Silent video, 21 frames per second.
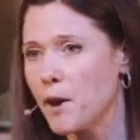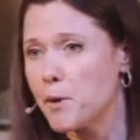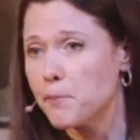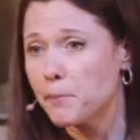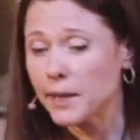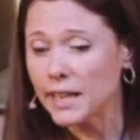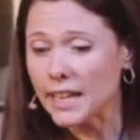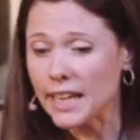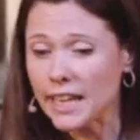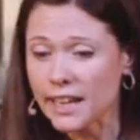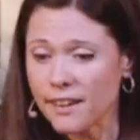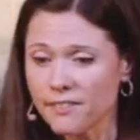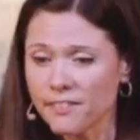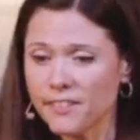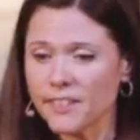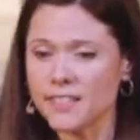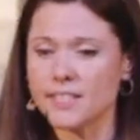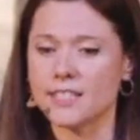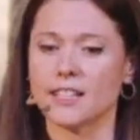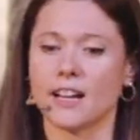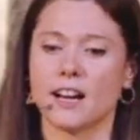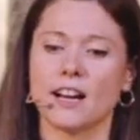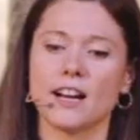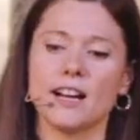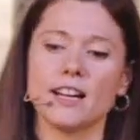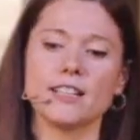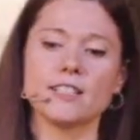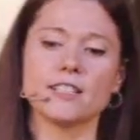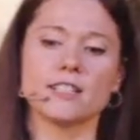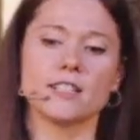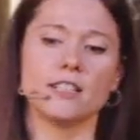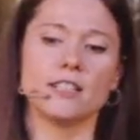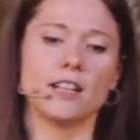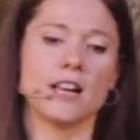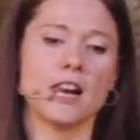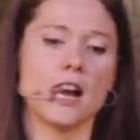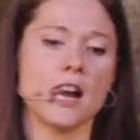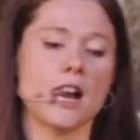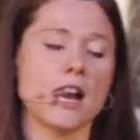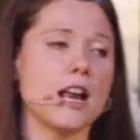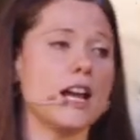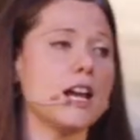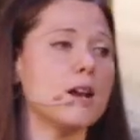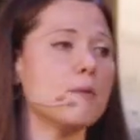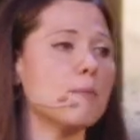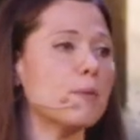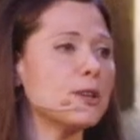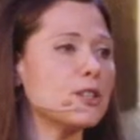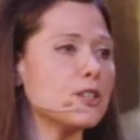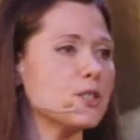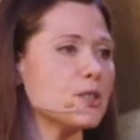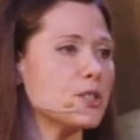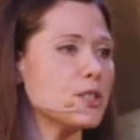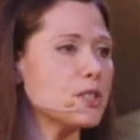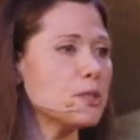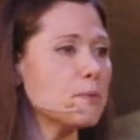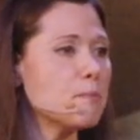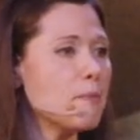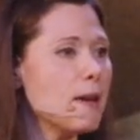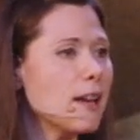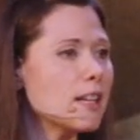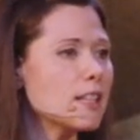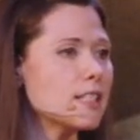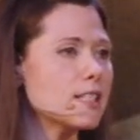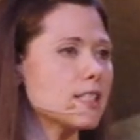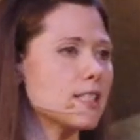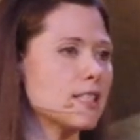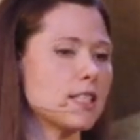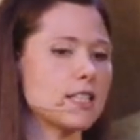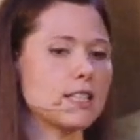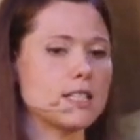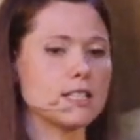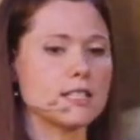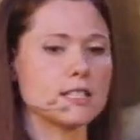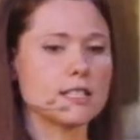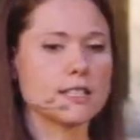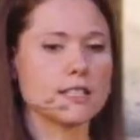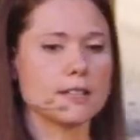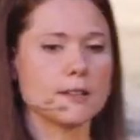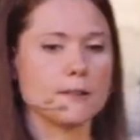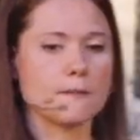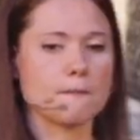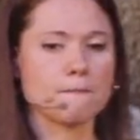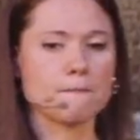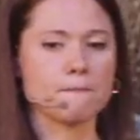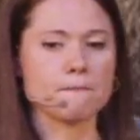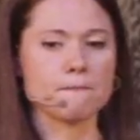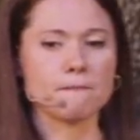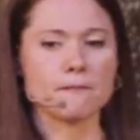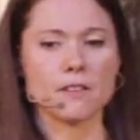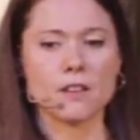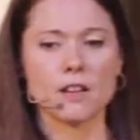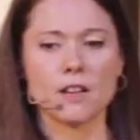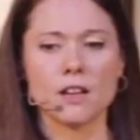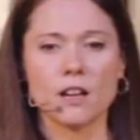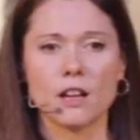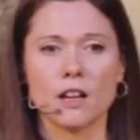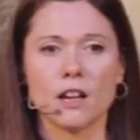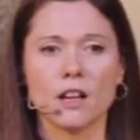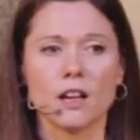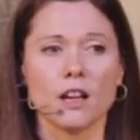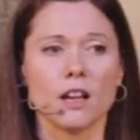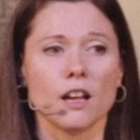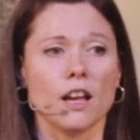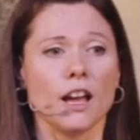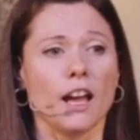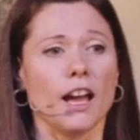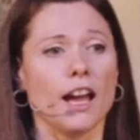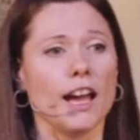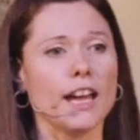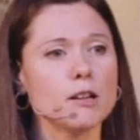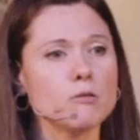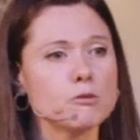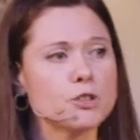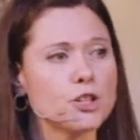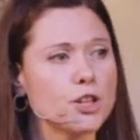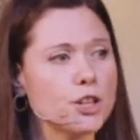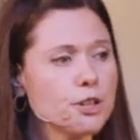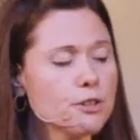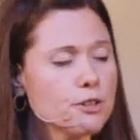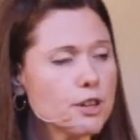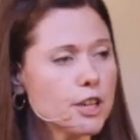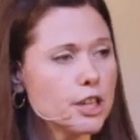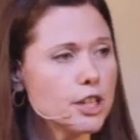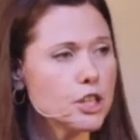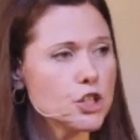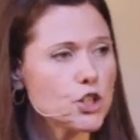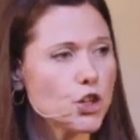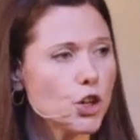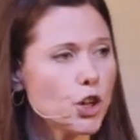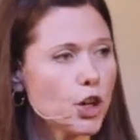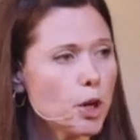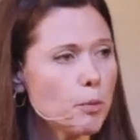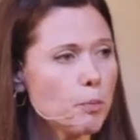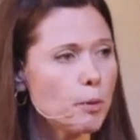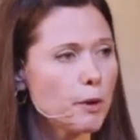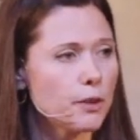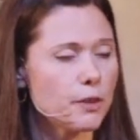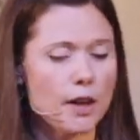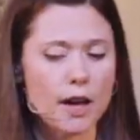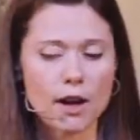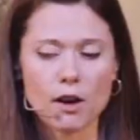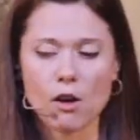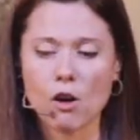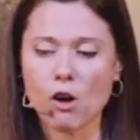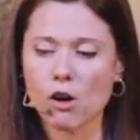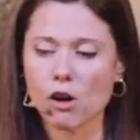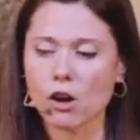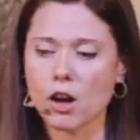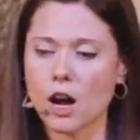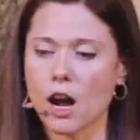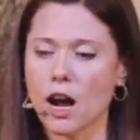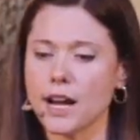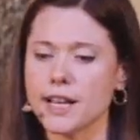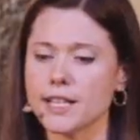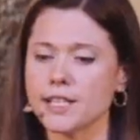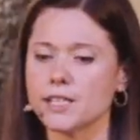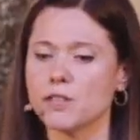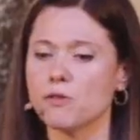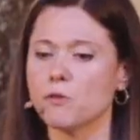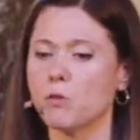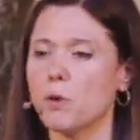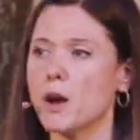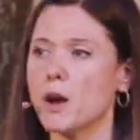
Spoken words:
But if it dies, it produces many seeds." And I'm sure you could interpret that all kinds of